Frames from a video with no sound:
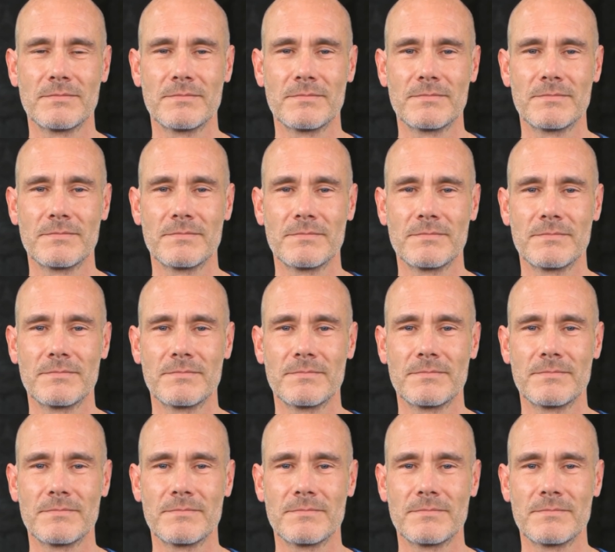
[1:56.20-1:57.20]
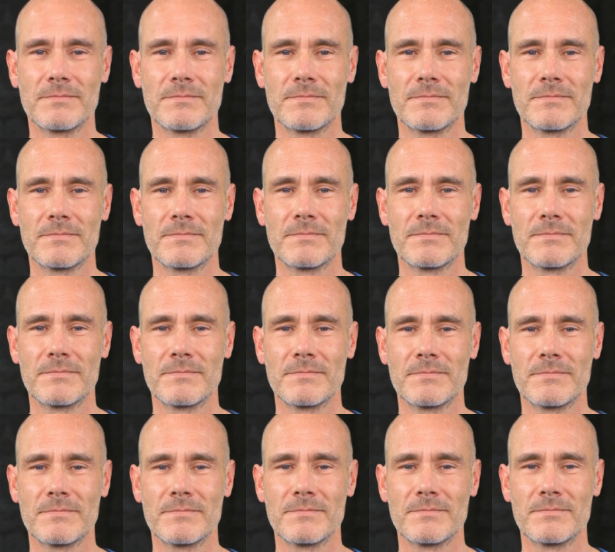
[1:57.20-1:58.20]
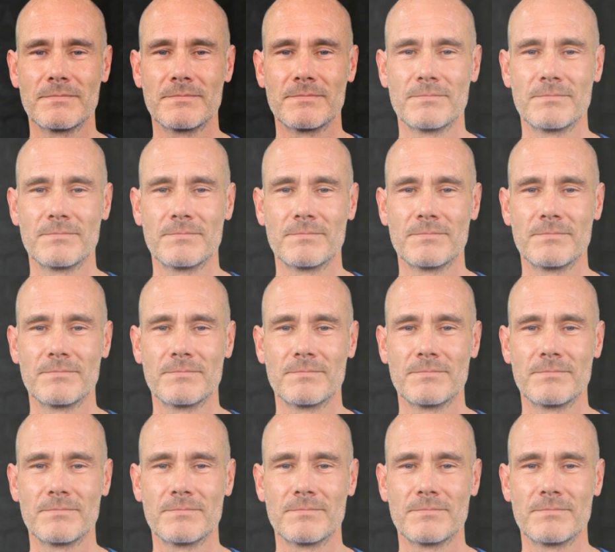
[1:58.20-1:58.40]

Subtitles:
[no speech]